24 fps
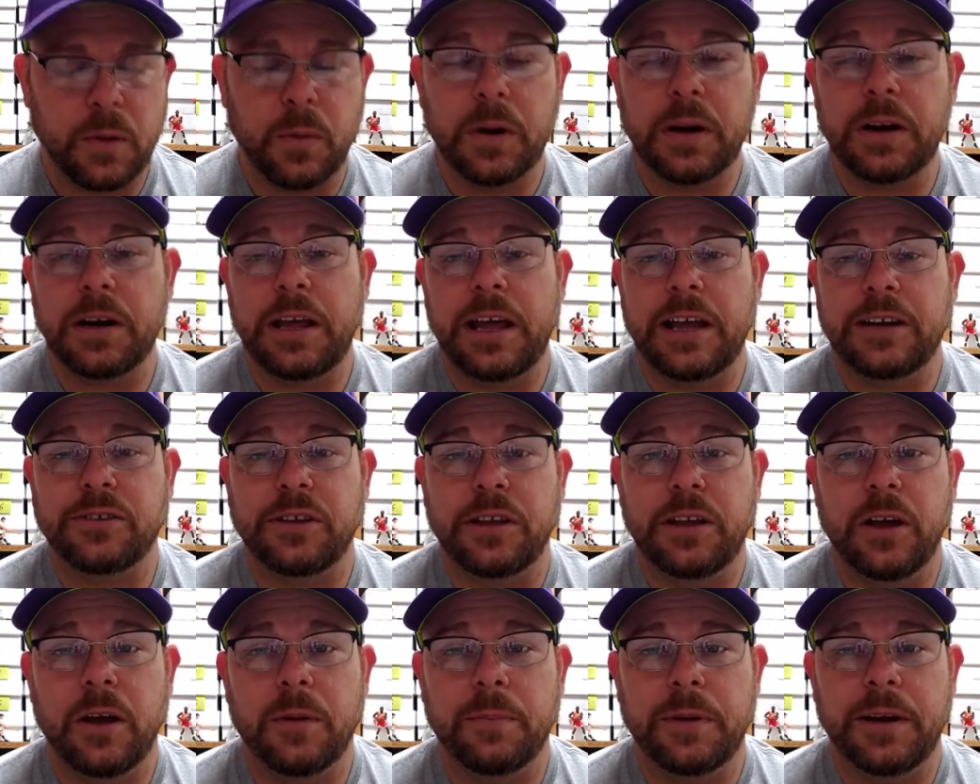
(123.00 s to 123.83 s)
we're going to
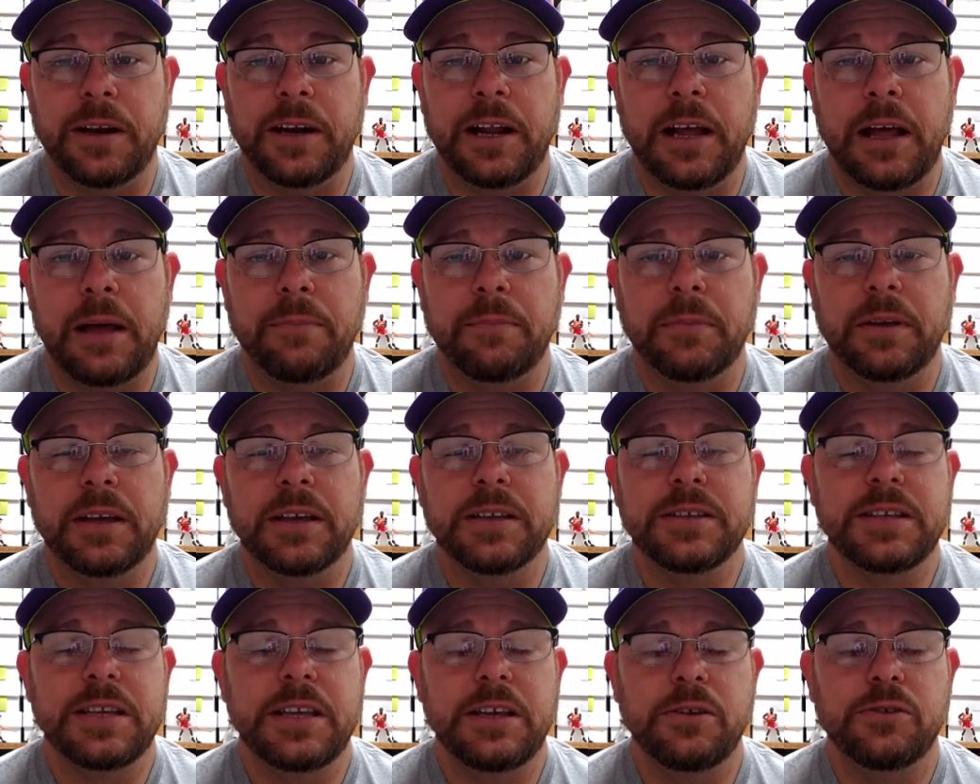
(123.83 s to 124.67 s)
actually open it up
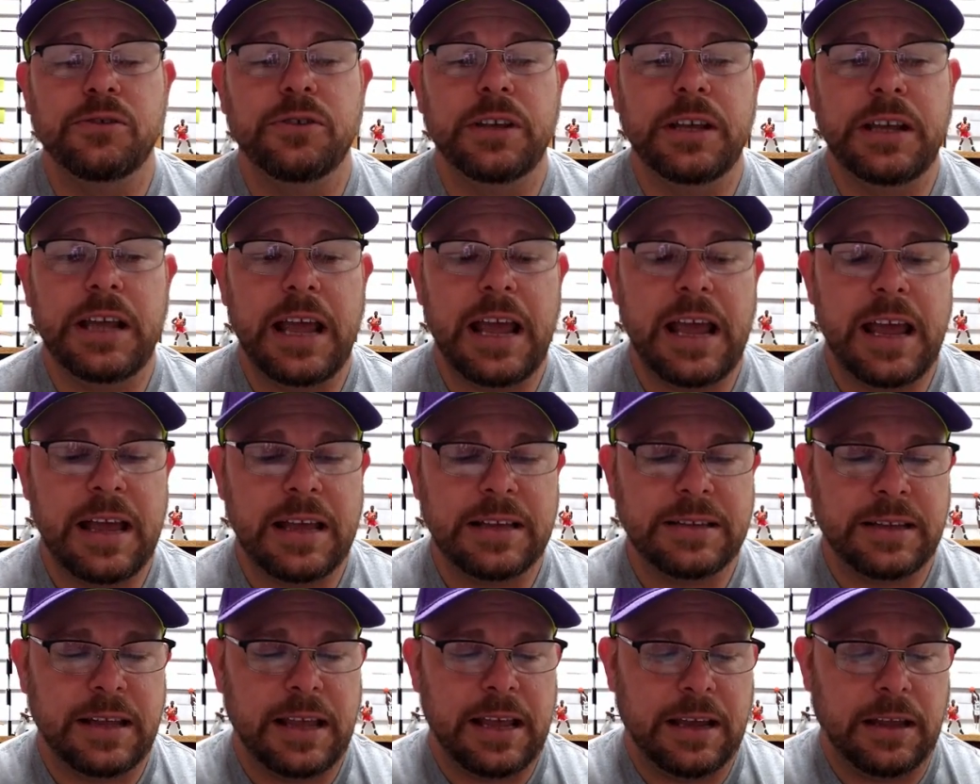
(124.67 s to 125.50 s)
because he usually
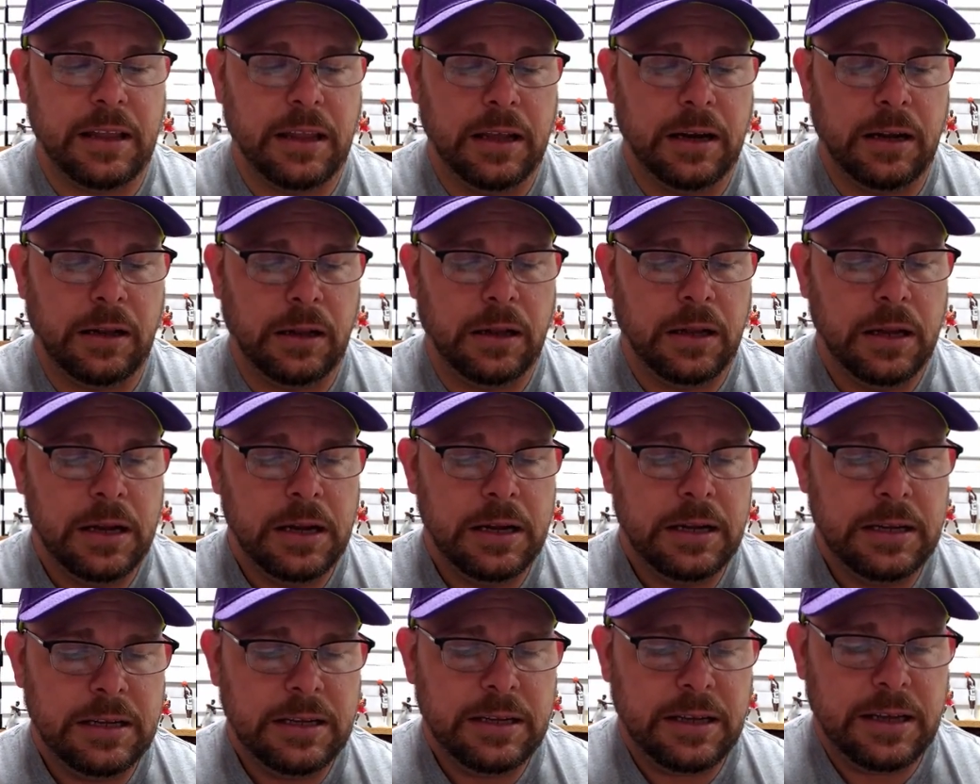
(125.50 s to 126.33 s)
has like a little
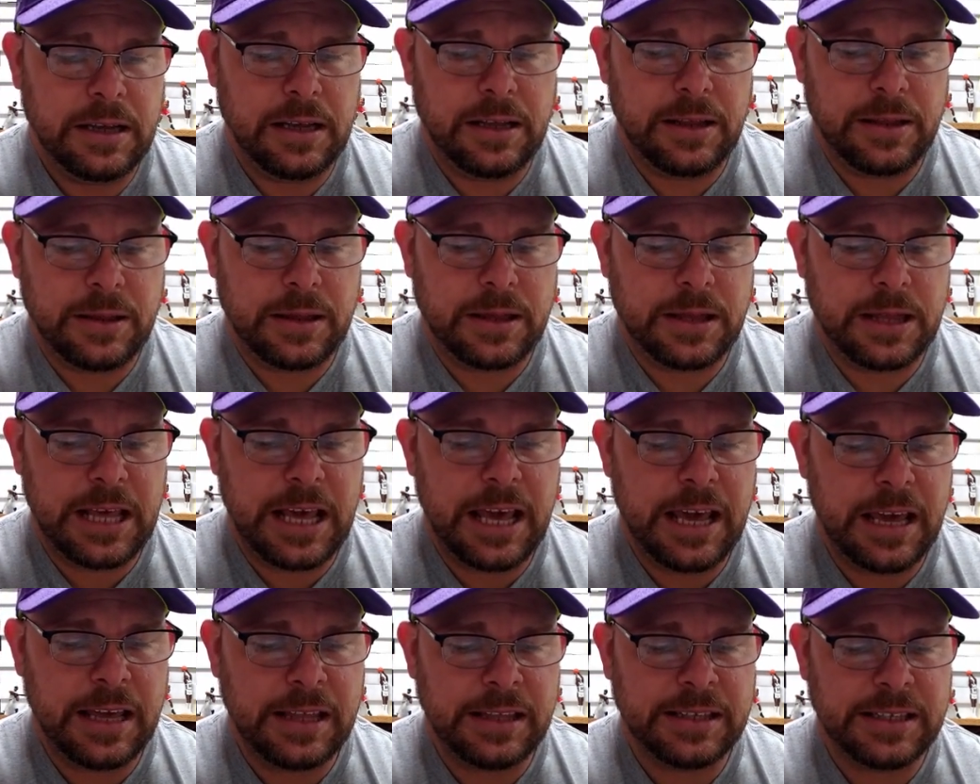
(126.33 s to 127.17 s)

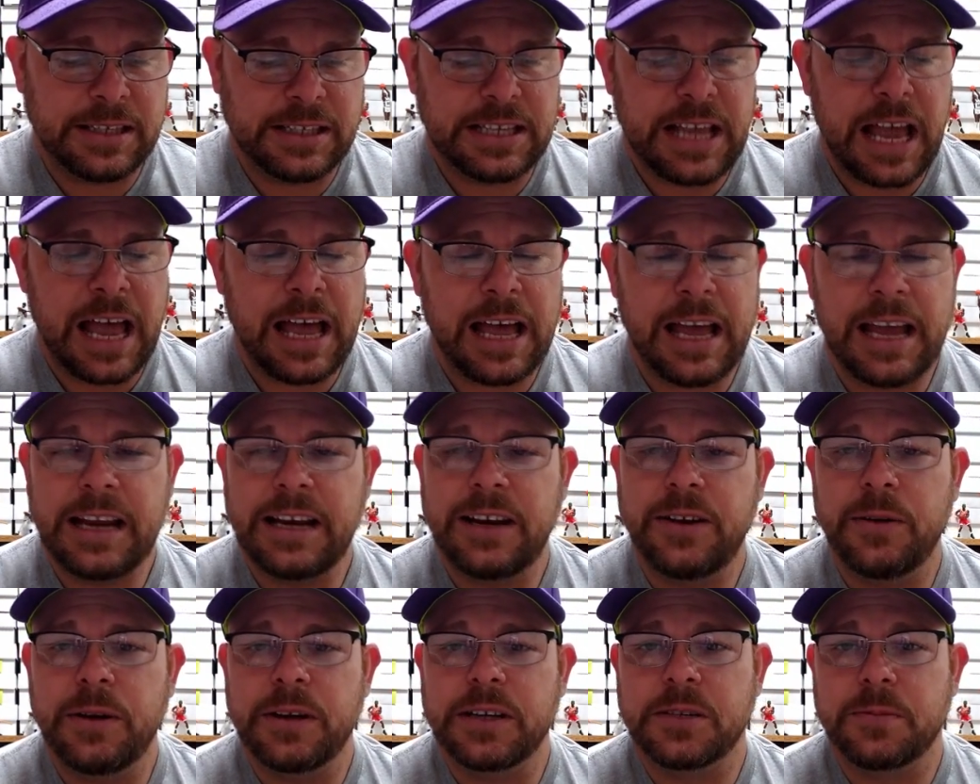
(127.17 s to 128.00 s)
thing
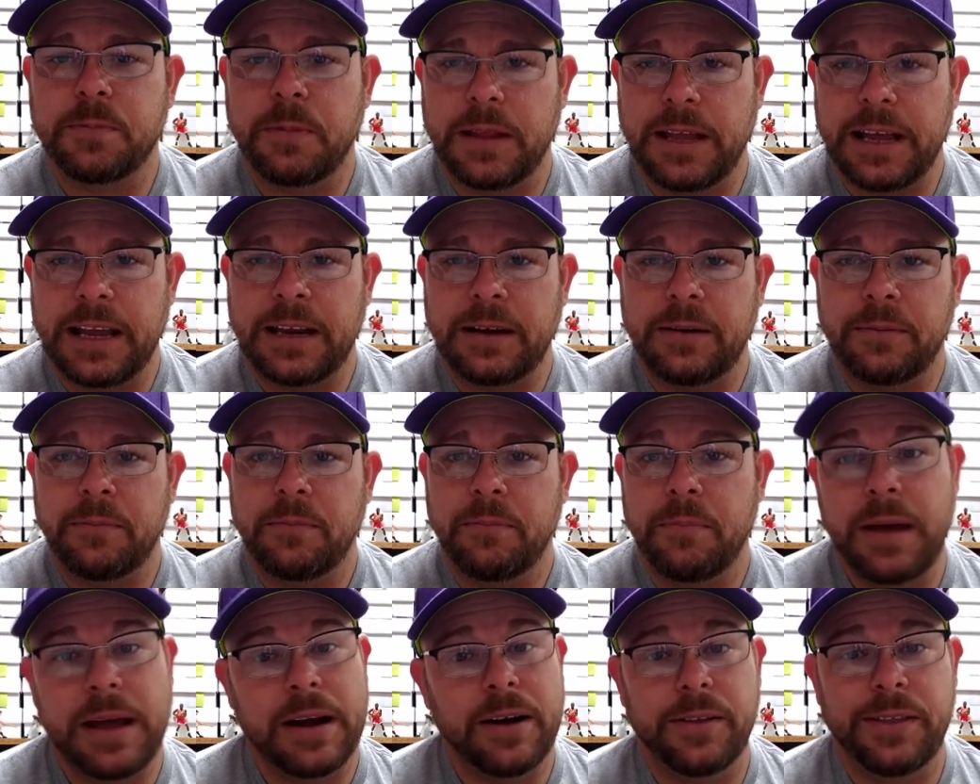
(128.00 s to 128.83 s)
inside to explain
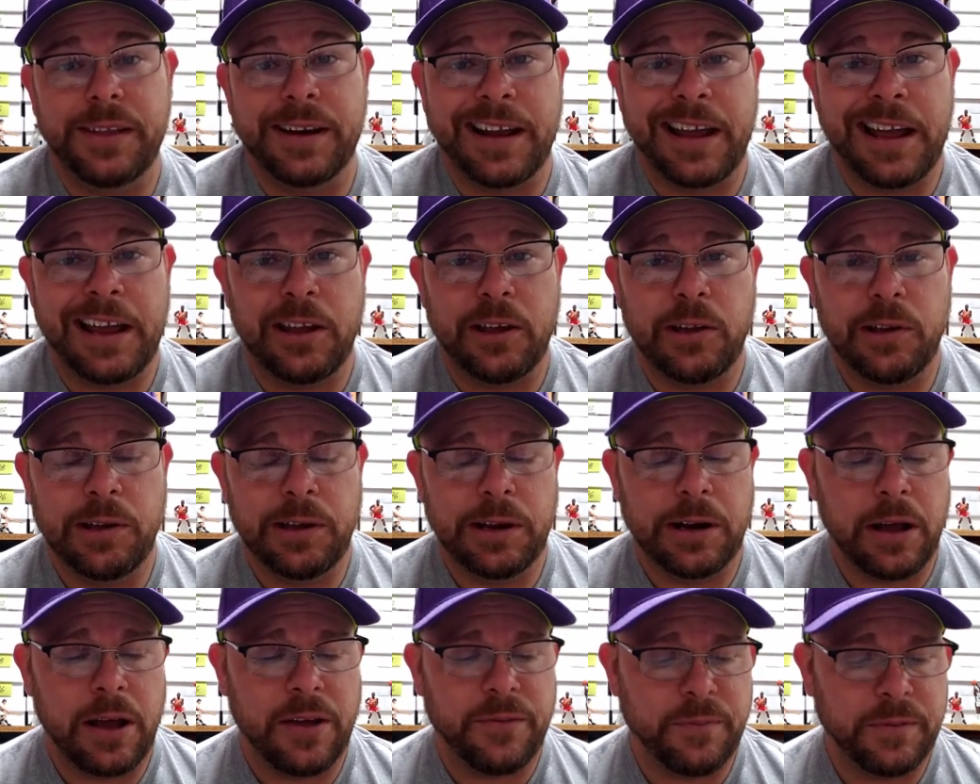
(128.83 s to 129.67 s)
better than I
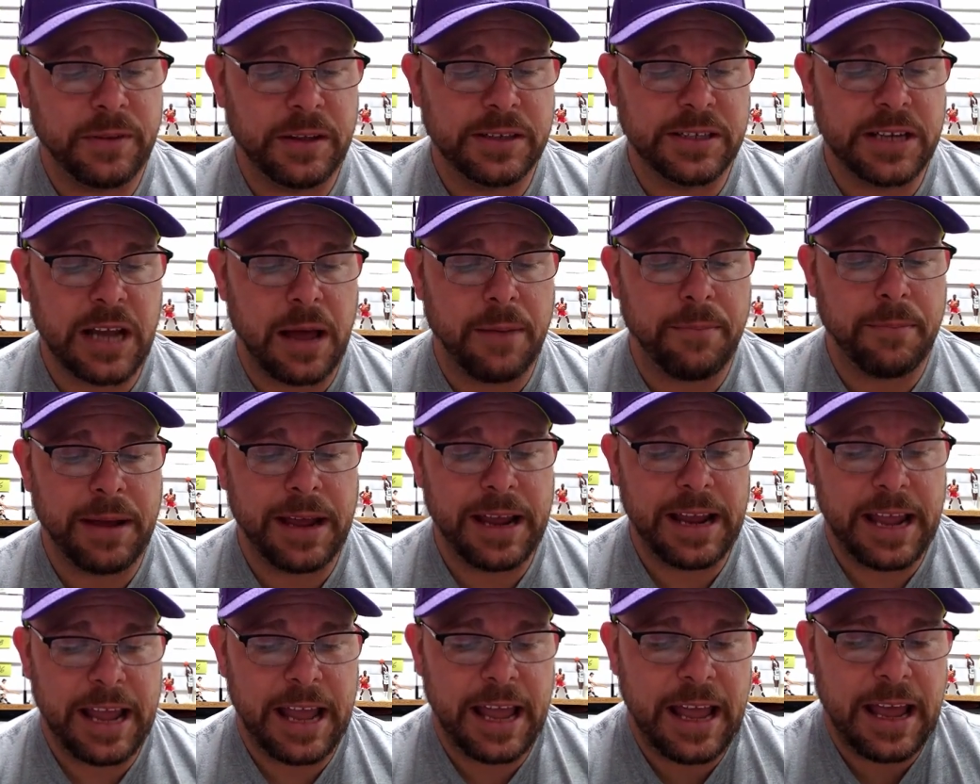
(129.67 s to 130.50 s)
could off the top of
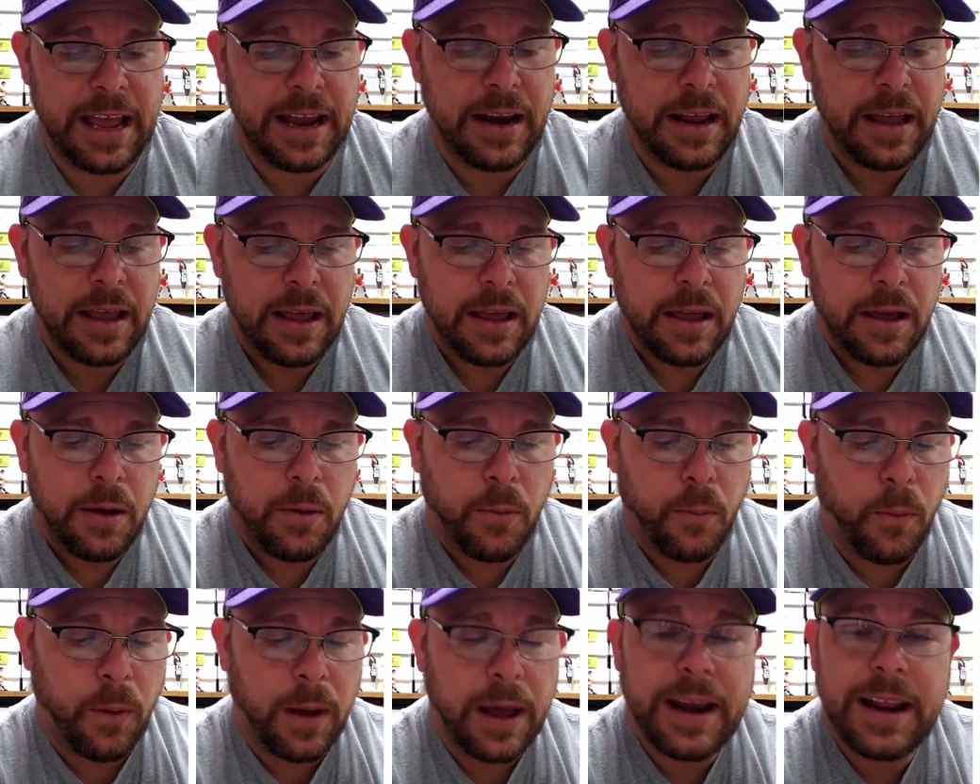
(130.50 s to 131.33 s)
my head
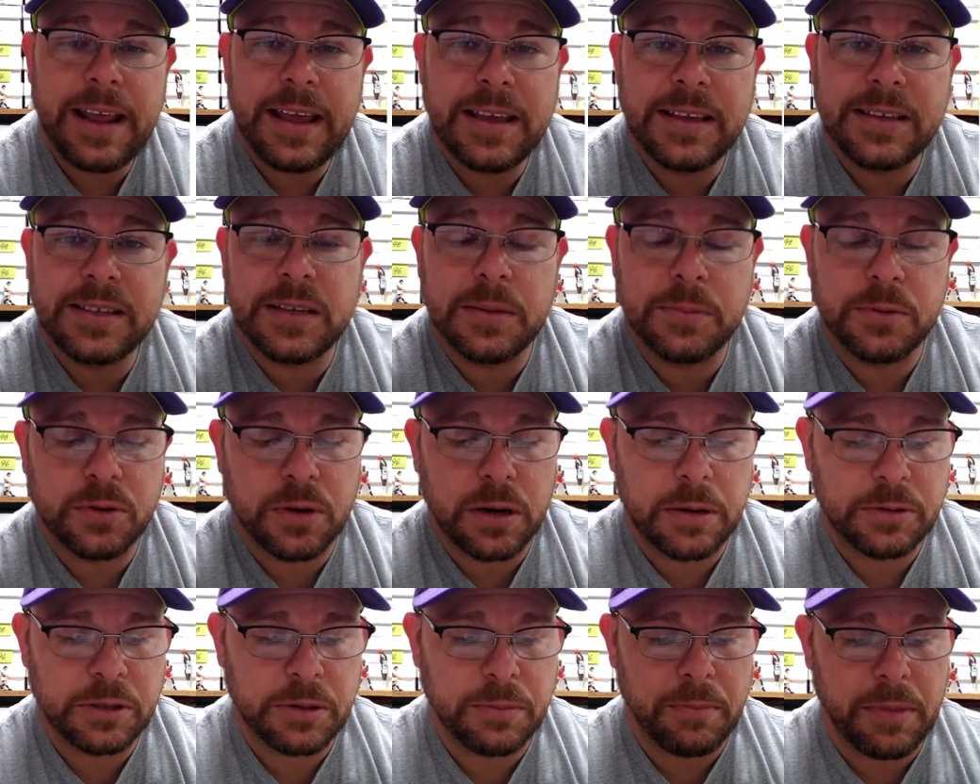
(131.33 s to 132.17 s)
what his
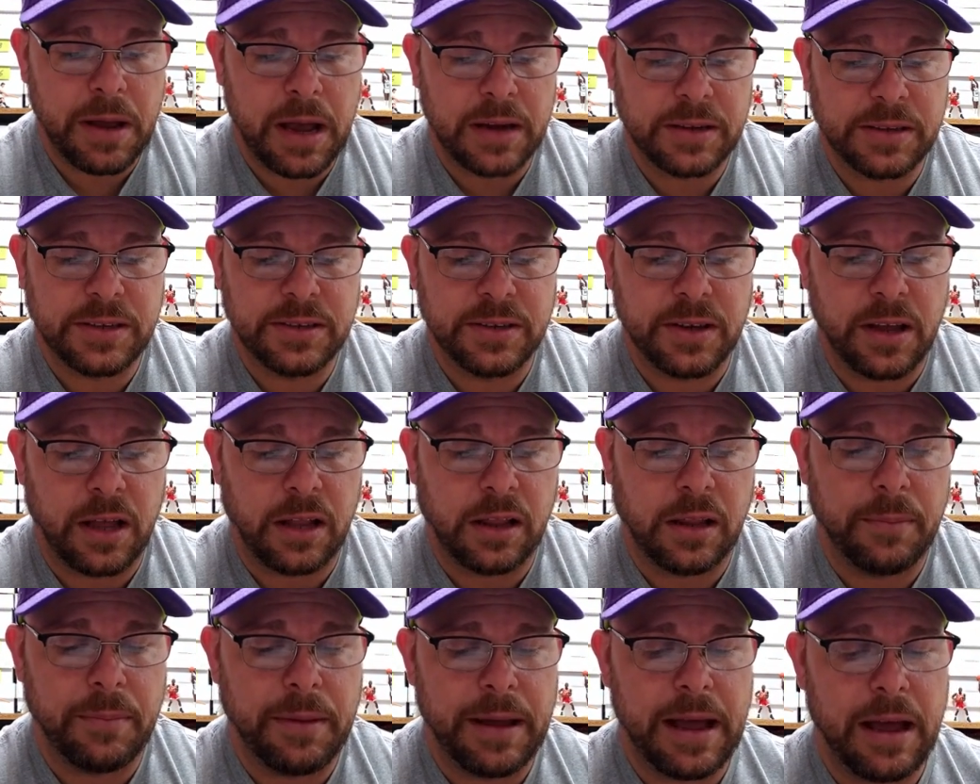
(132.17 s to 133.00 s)
subscription box is
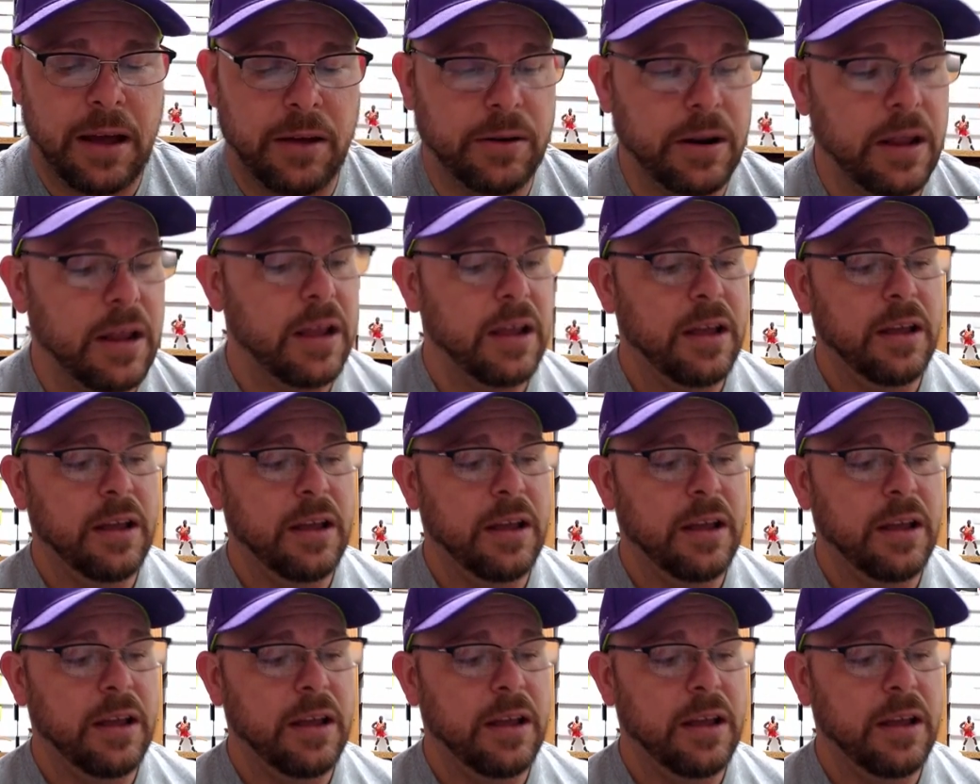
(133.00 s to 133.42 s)
all about.